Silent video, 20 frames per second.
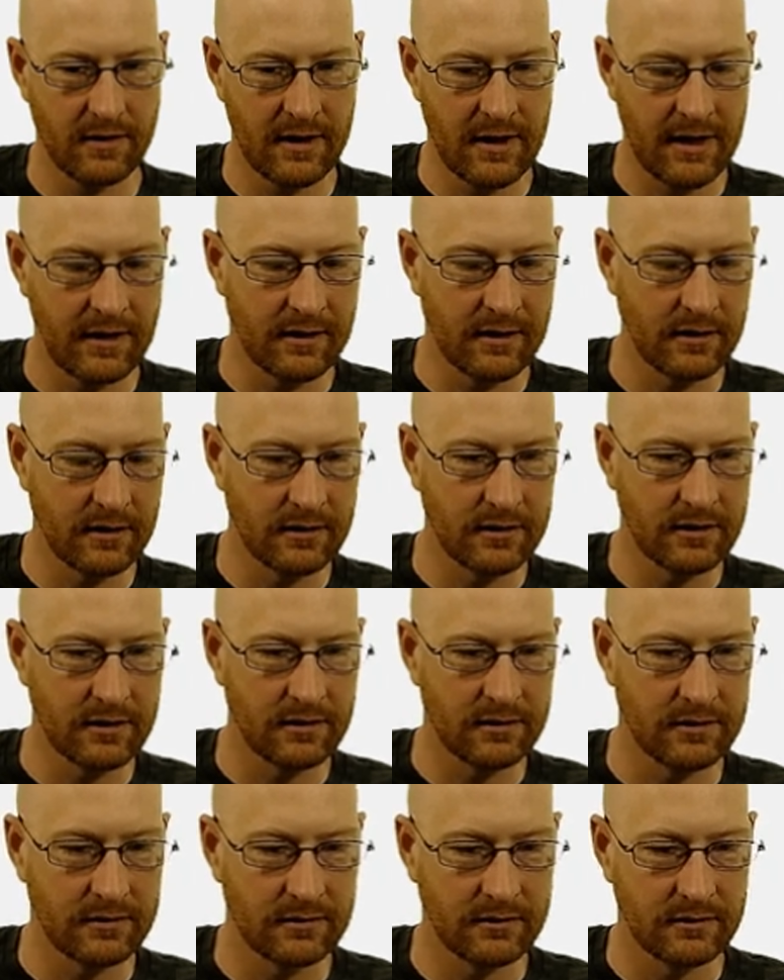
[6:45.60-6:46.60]

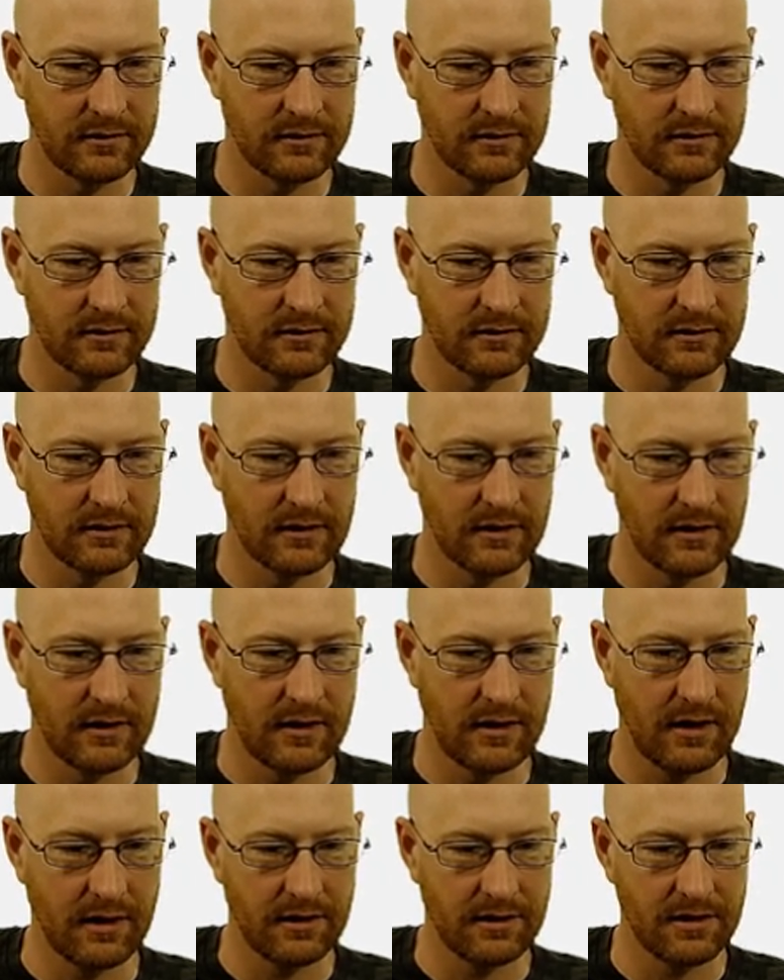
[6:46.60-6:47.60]
things.
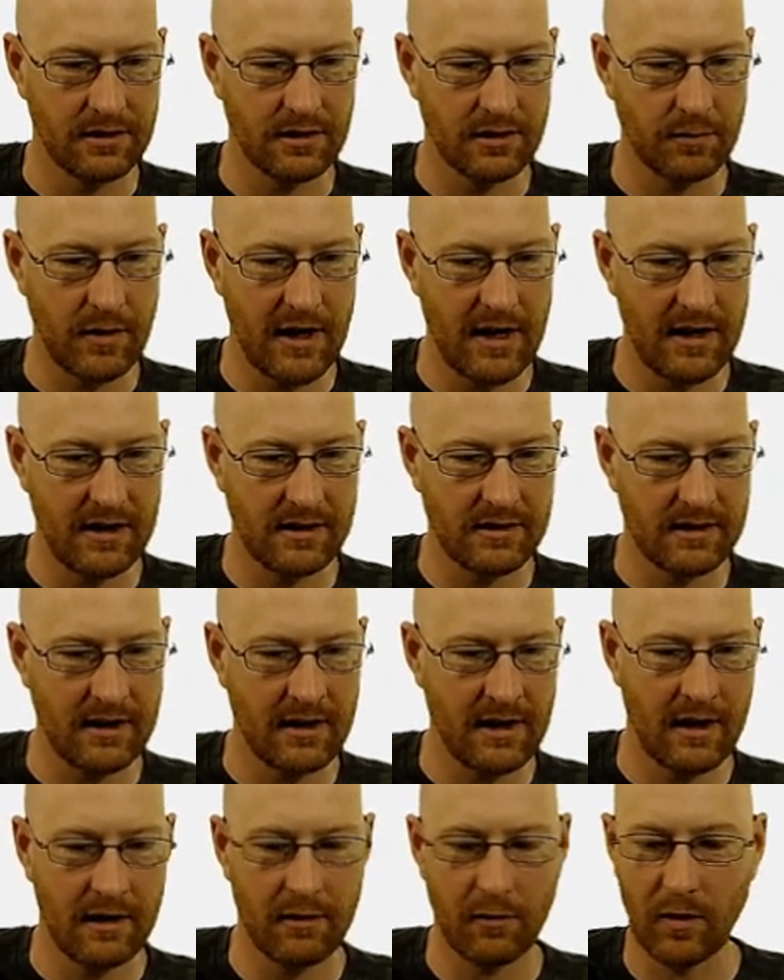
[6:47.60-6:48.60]
Let's just paste,
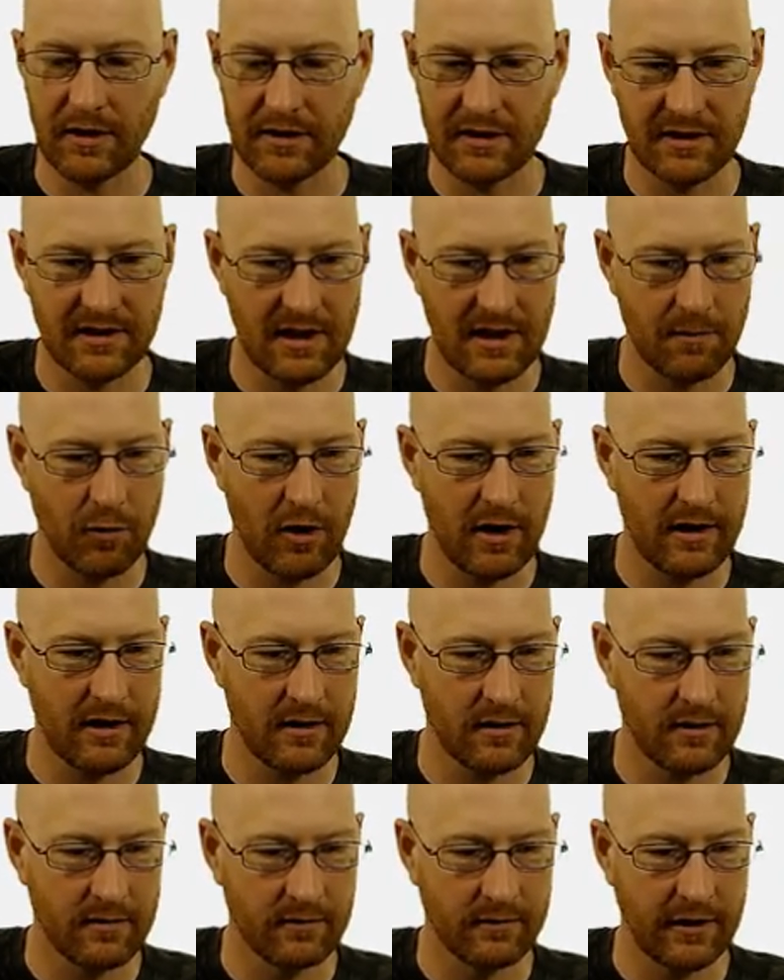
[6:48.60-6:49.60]
and I don't want the
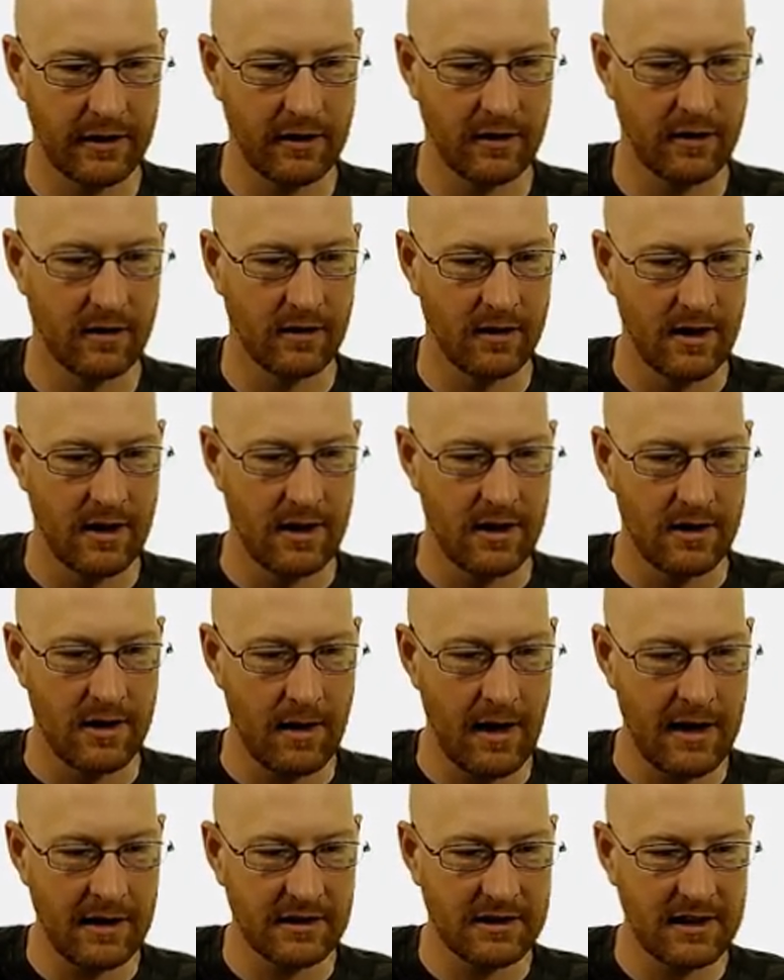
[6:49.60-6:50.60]
separator here.
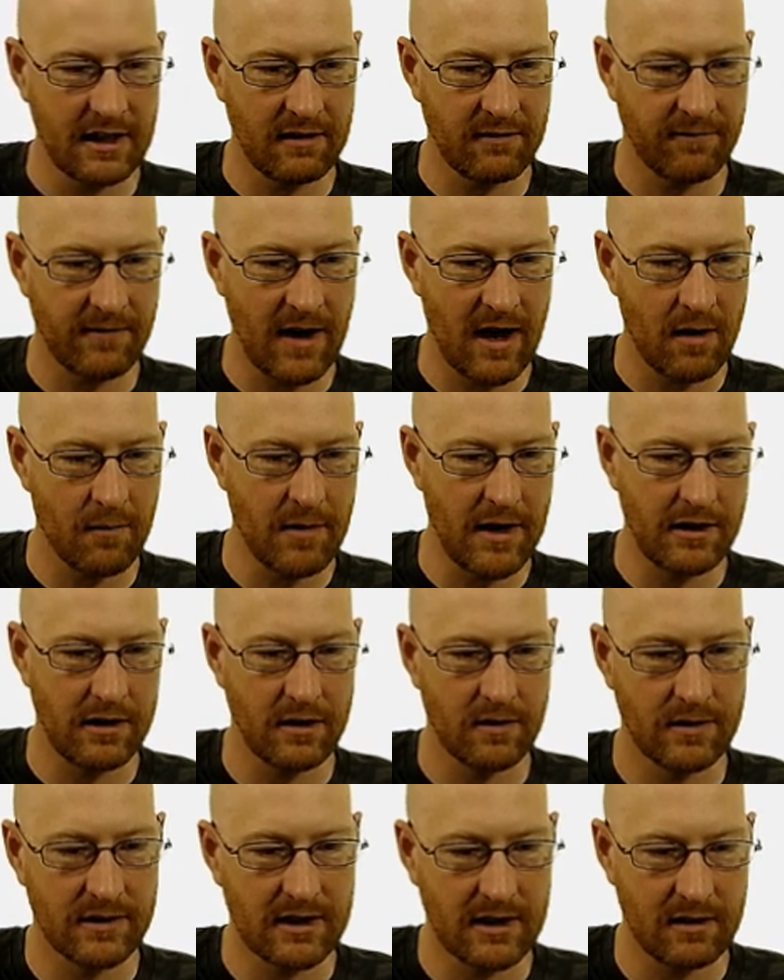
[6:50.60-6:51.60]
And instead of file
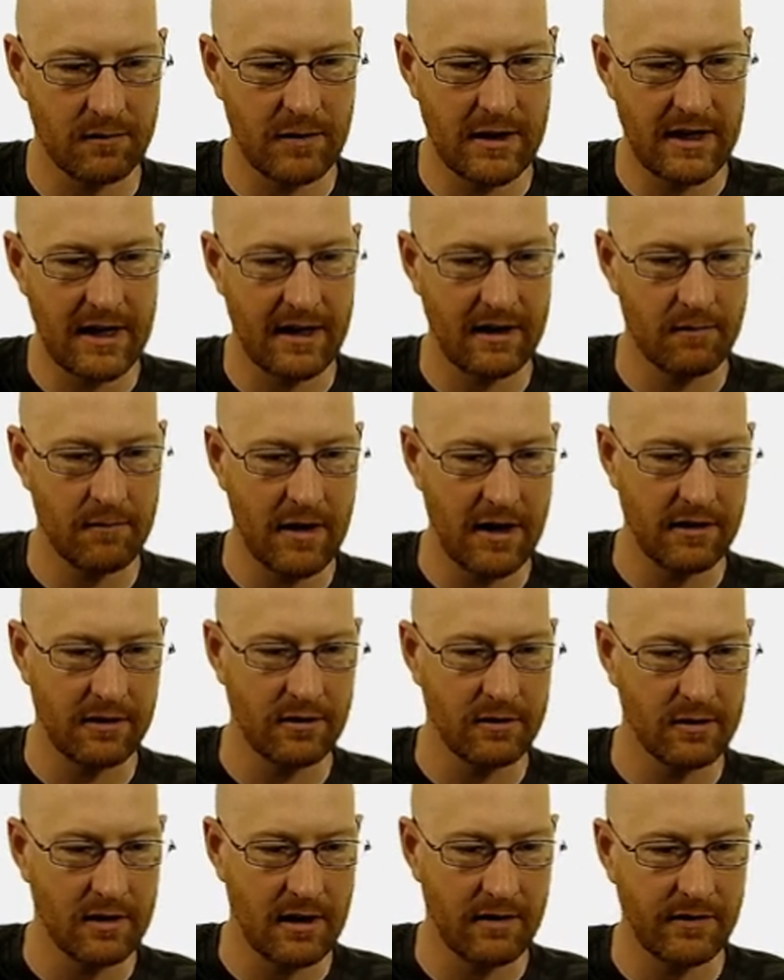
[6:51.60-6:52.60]
menu, it's gonna be edit
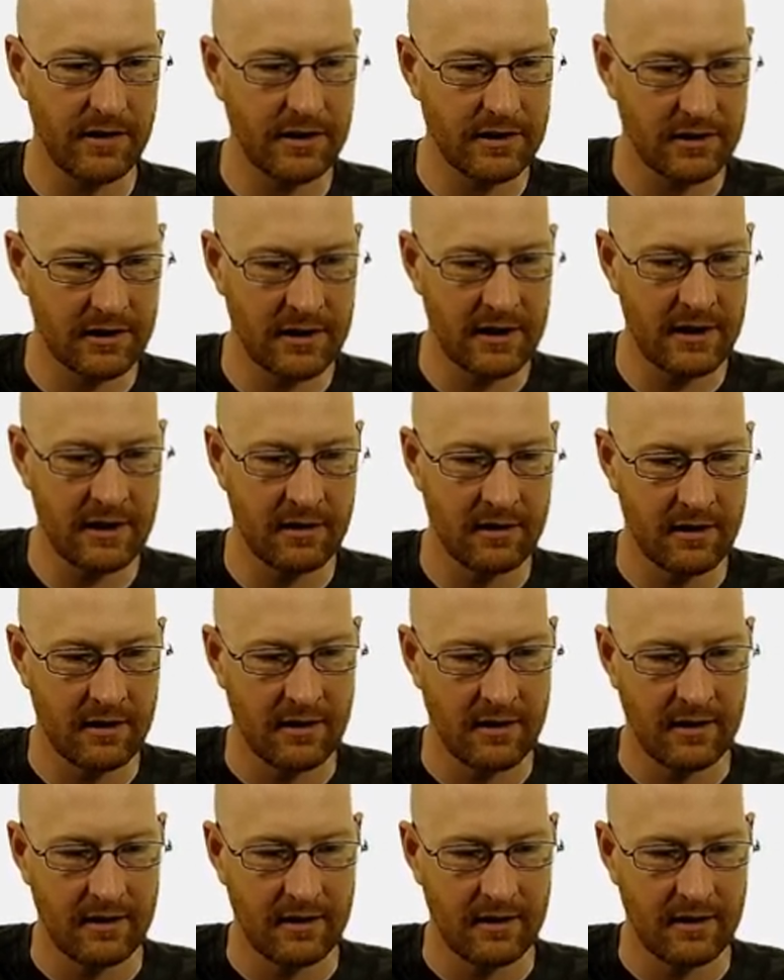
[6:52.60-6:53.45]
menu, obviously.